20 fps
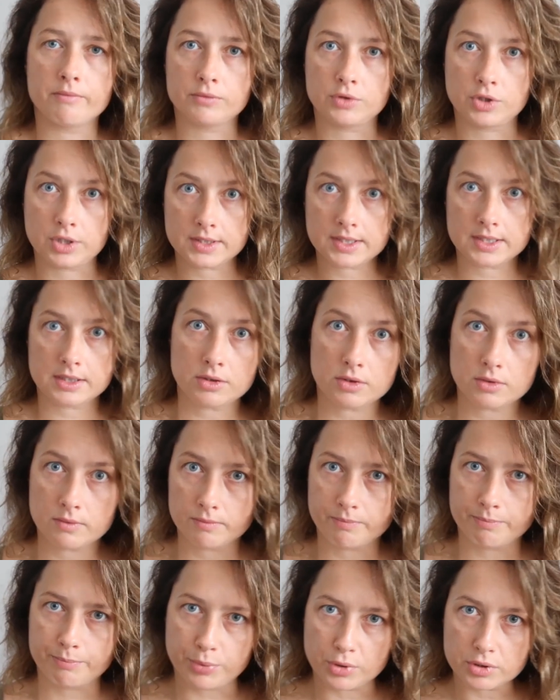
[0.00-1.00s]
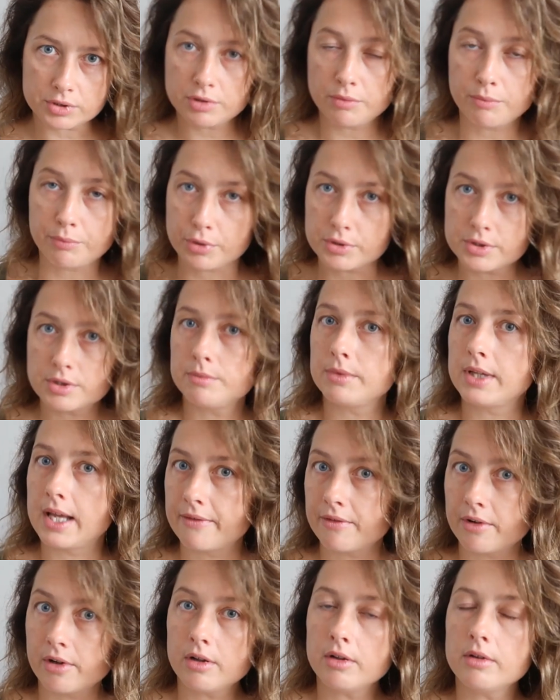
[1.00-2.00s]
just at bottom
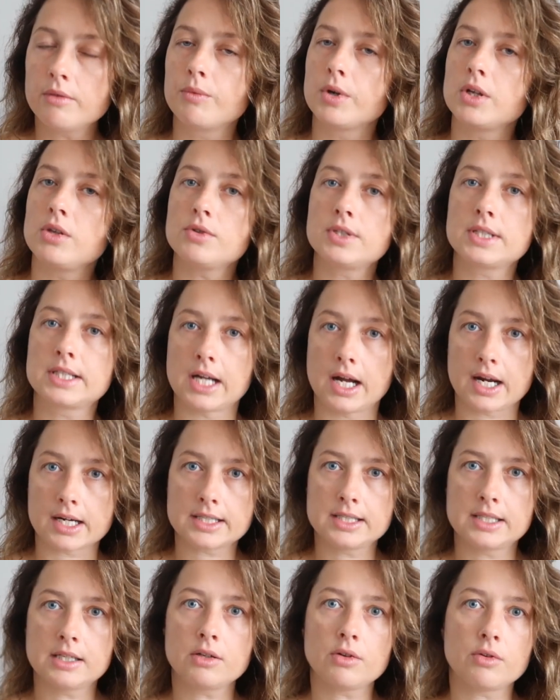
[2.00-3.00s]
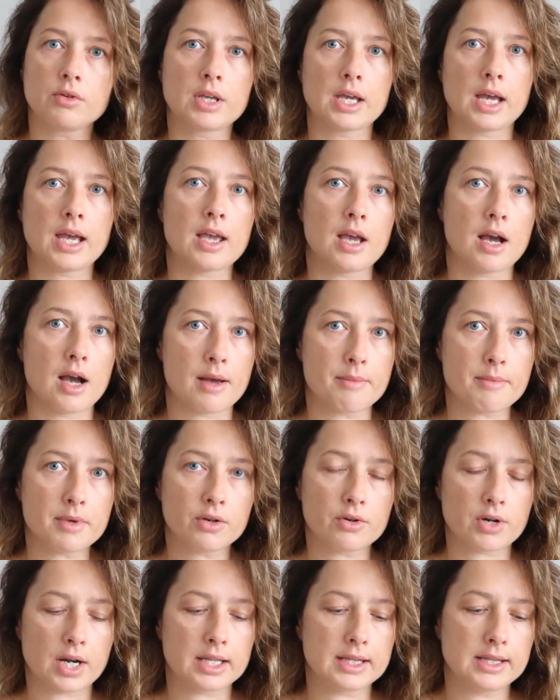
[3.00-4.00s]
level when you're starting, okay, I'm a
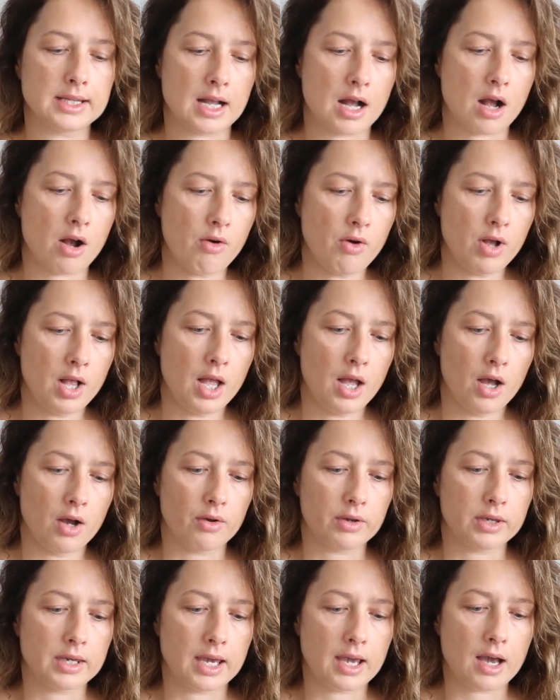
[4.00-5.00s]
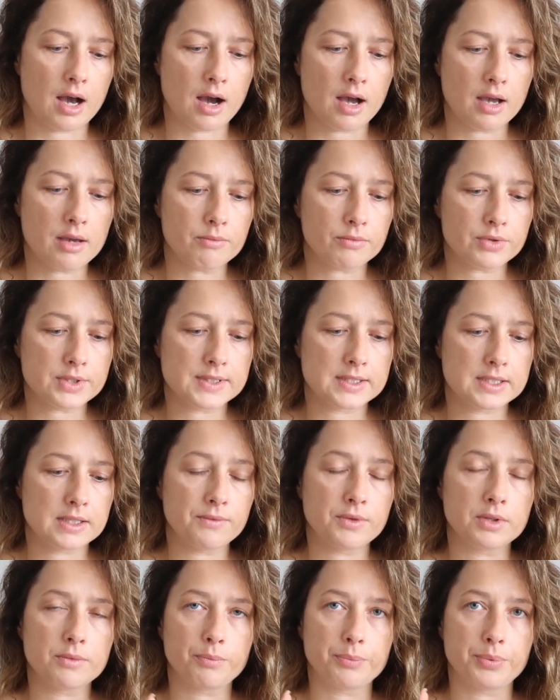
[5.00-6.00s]
grad now, okay, I'm
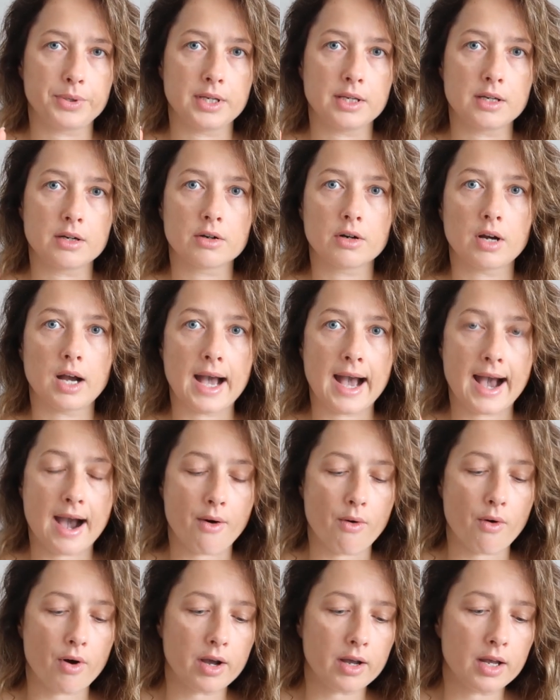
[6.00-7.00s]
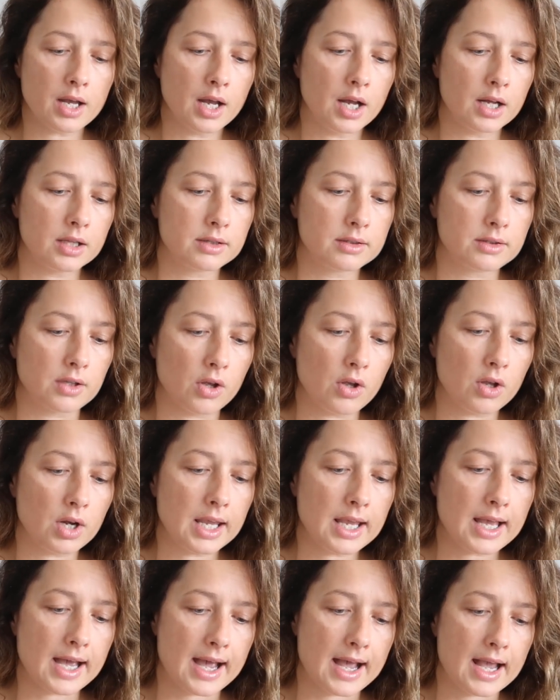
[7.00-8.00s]
receiving per hour
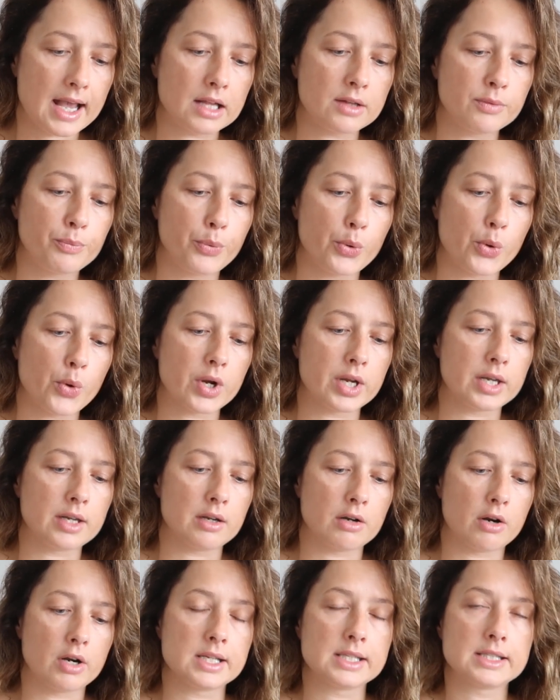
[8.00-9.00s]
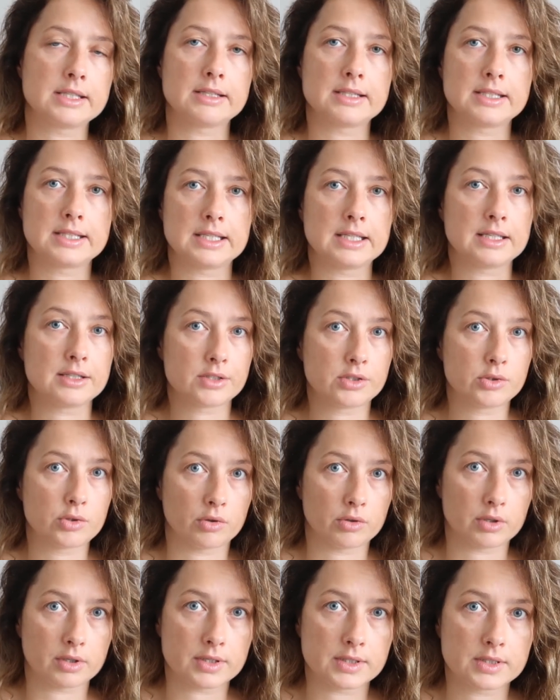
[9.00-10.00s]

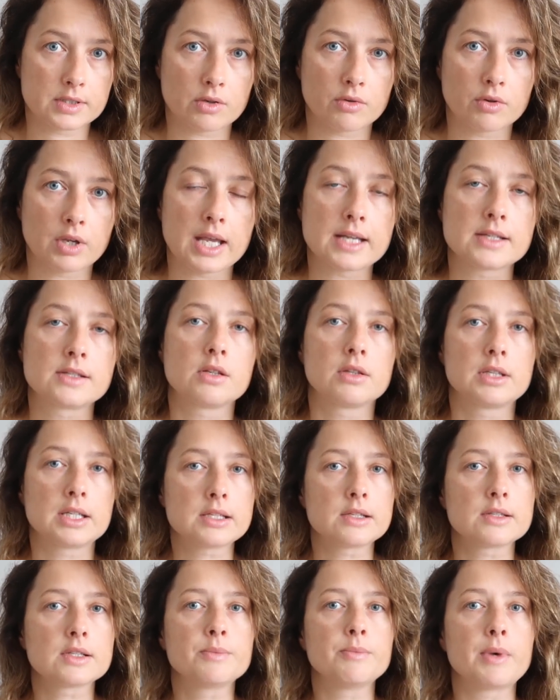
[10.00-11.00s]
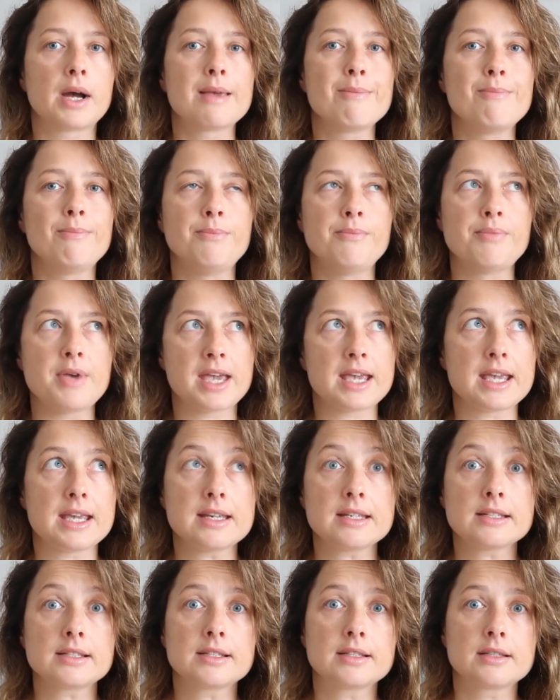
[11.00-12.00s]
$38.96. okay, so this is my
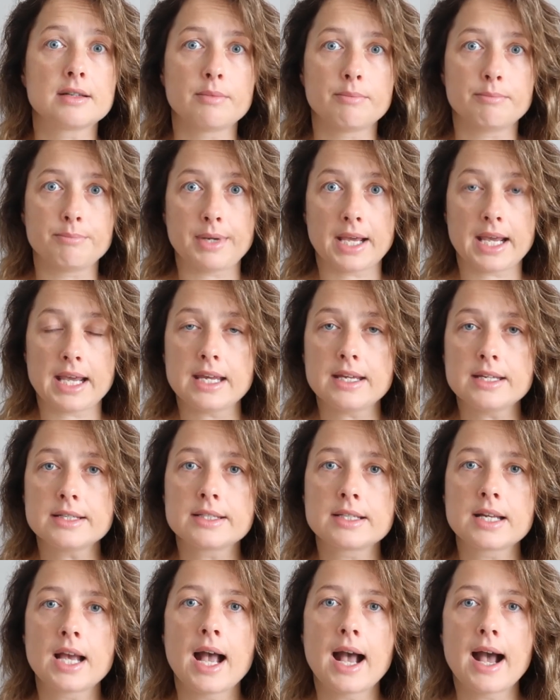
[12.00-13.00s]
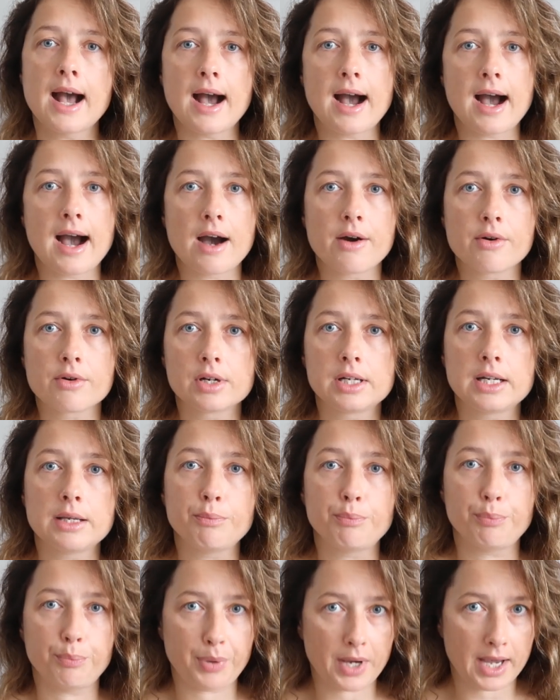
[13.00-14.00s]
base
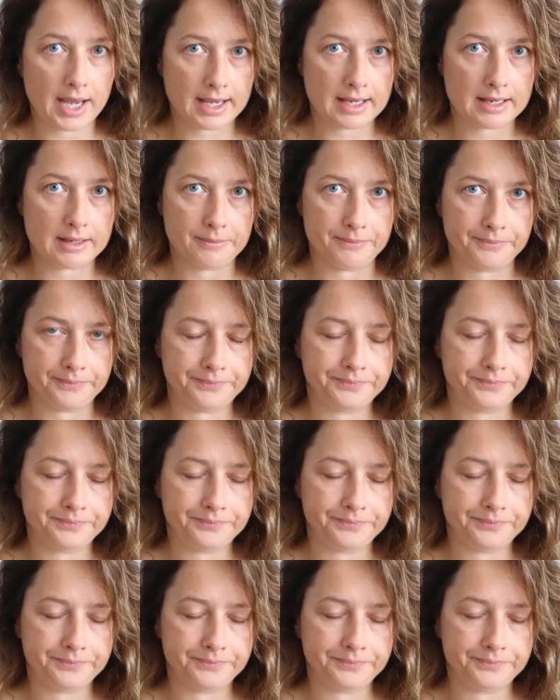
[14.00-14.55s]
hourly pay.